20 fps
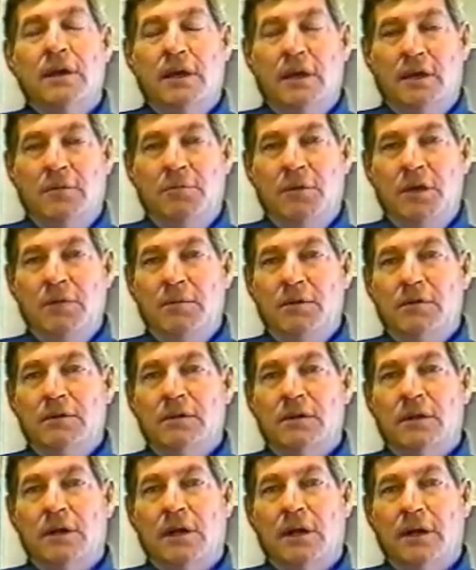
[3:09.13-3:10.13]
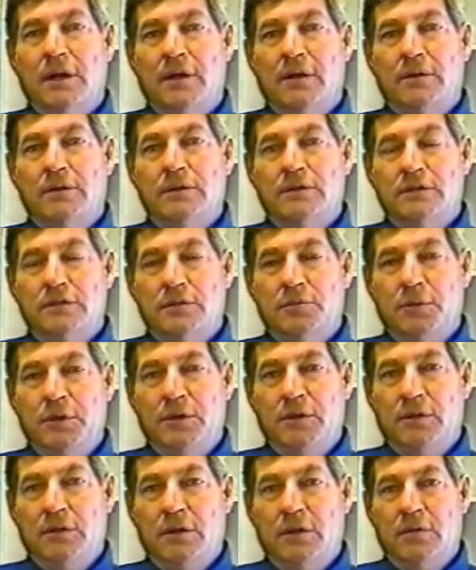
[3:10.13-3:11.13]
and maybe a little higher, just
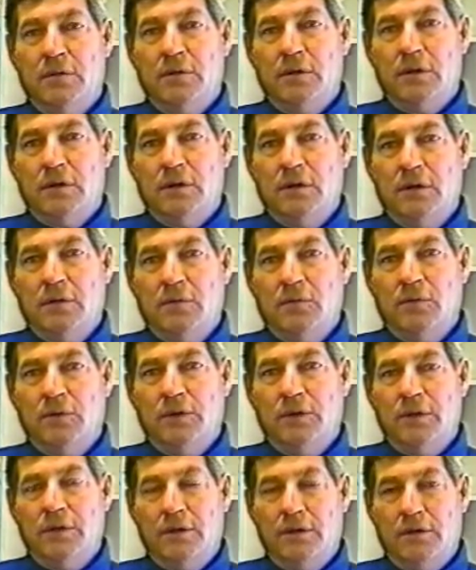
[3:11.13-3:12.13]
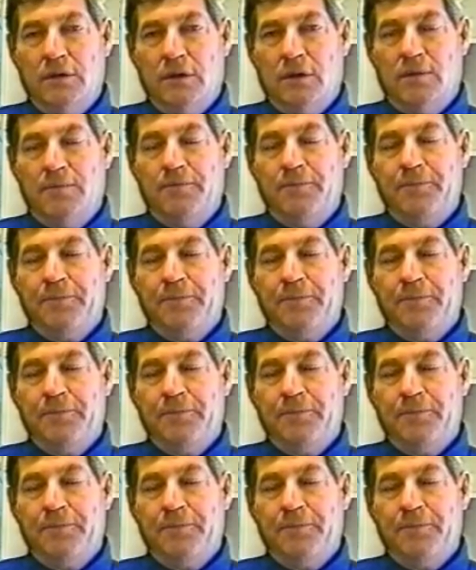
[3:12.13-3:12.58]
depending on what they are.